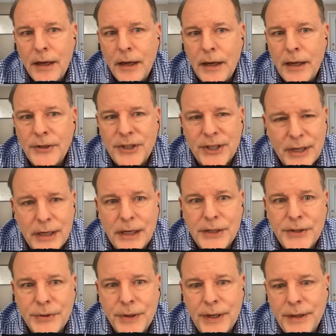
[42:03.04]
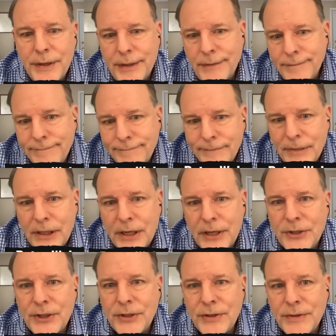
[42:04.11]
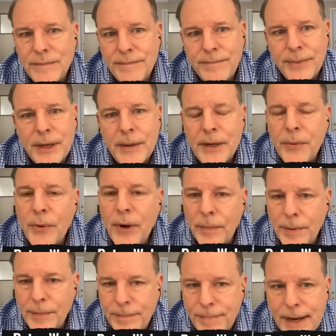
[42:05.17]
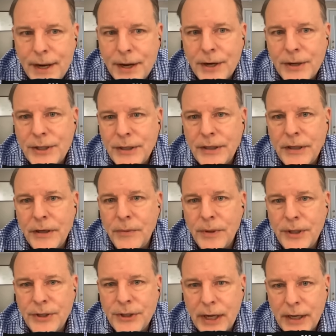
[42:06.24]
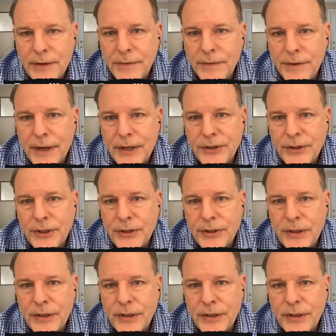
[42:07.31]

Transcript: it's a country that is as probably well prepared to deal with these kind of threats as